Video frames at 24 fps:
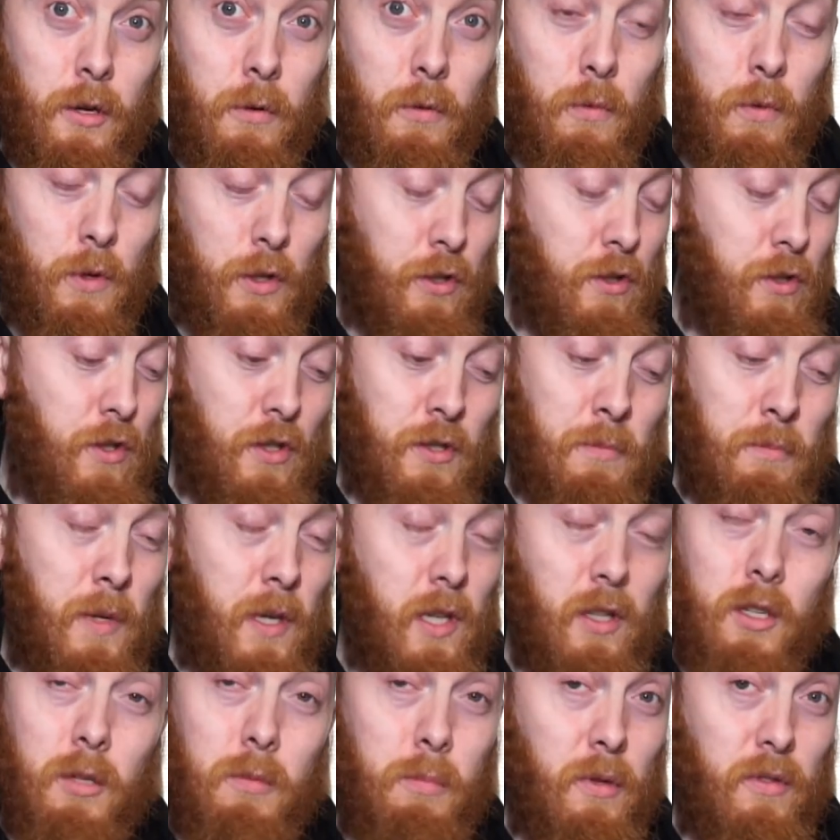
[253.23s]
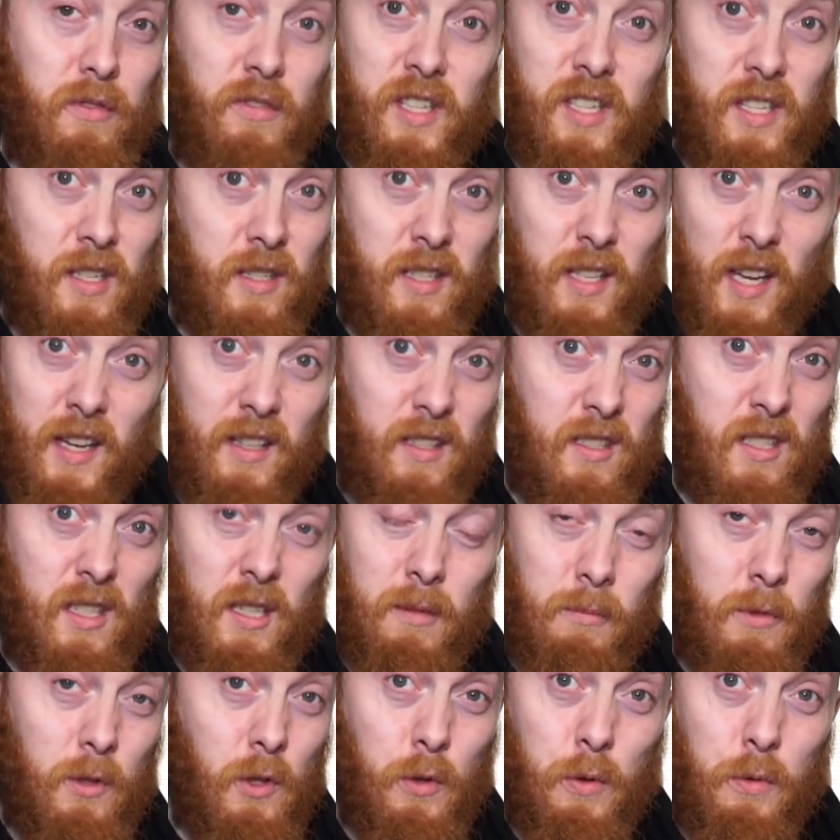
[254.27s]
which is made up of the exact
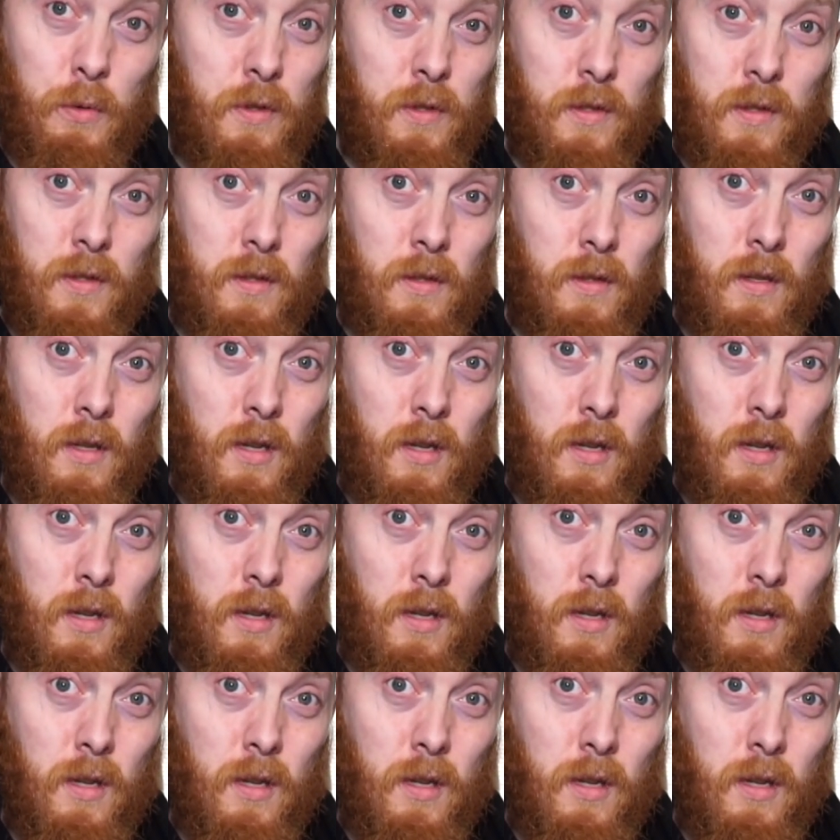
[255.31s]
same notes,